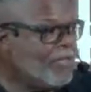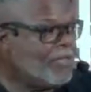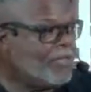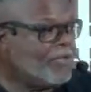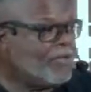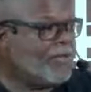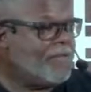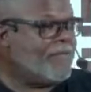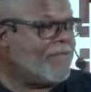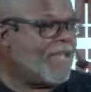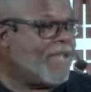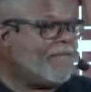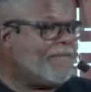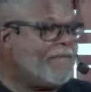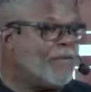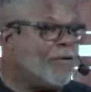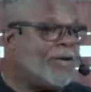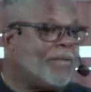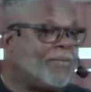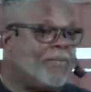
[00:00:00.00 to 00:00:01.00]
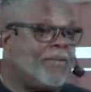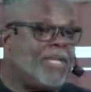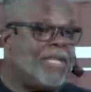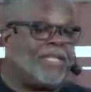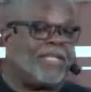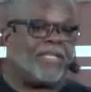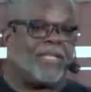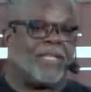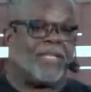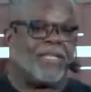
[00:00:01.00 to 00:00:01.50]
35, 40
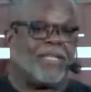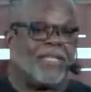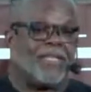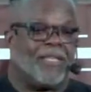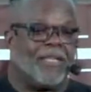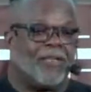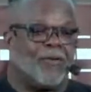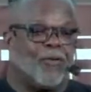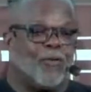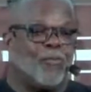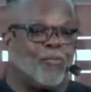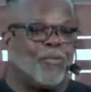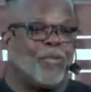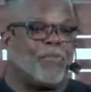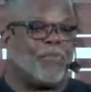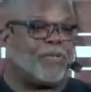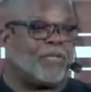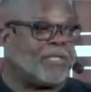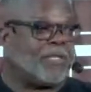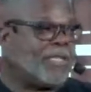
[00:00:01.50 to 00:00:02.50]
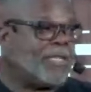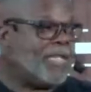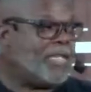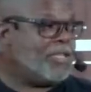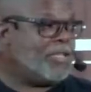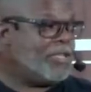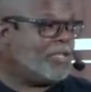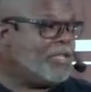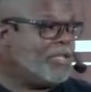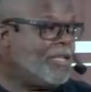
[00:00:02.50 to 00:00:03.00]
minutes that hold people's
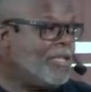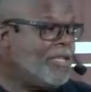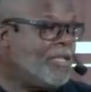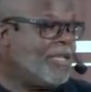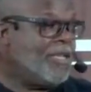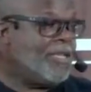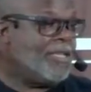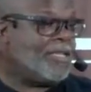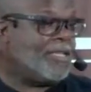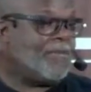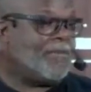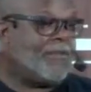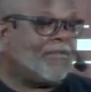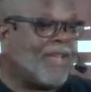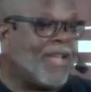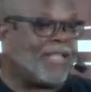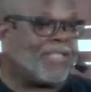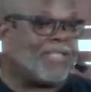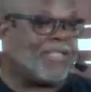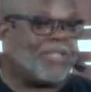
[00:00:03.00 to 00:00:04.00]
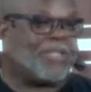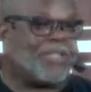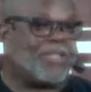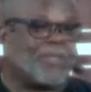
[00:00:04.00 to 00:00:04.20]
attention. Some of our attention